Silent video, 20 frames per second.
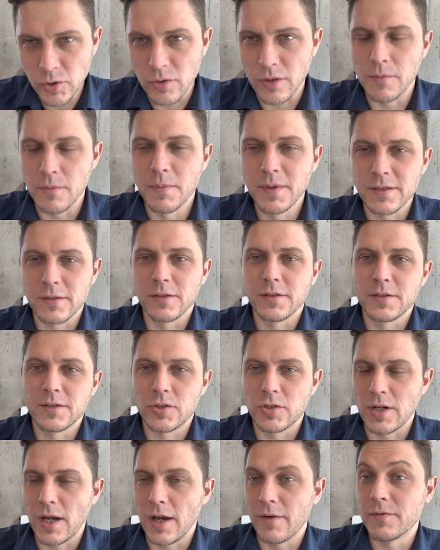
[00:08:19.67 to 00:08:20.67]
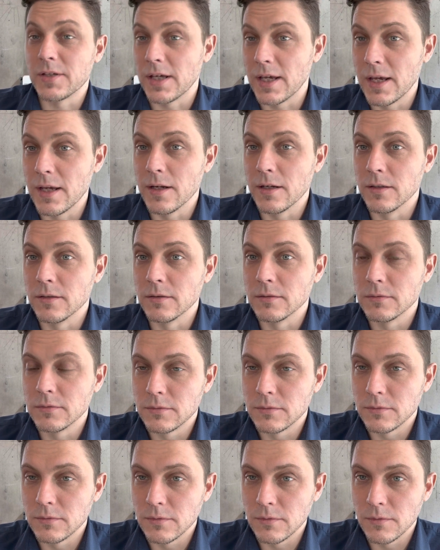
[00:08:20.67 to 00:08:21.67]
missile shafts in
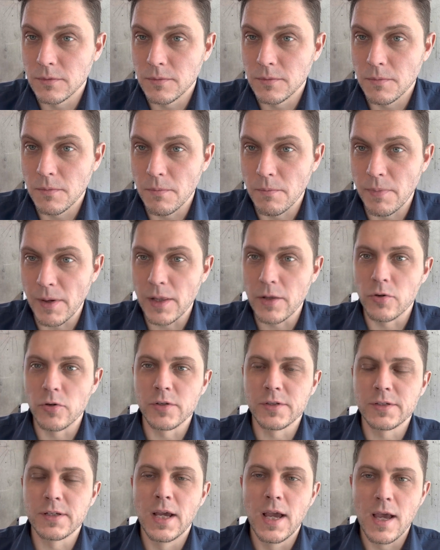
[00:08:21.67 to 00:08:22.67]
Belarus,